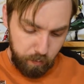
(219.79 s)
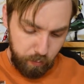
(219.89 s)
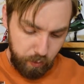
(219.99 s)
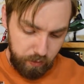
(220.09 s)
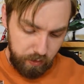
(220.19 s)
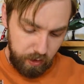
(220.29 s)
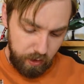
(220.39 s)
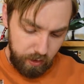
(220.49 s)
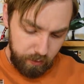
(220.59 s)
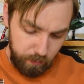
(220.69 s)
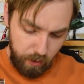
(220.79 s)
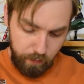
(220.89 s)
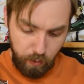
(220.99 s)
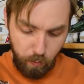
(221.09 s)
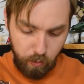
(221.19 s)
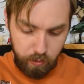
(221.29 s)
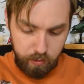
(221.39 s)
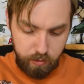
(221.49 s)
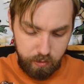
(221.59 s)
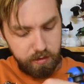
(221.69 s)
put these wherever you
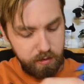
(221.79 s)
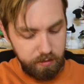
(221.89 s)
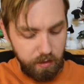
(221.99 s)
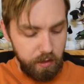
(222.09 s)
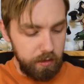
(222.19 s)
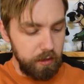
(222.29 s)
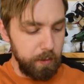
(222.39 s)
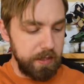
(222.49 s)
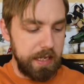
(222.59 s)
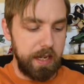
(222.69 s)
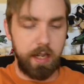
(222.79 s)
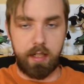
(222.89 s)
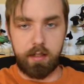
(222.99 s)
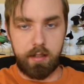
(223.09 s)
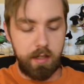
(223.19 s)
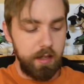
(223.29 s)
want. It's already a little bit tight.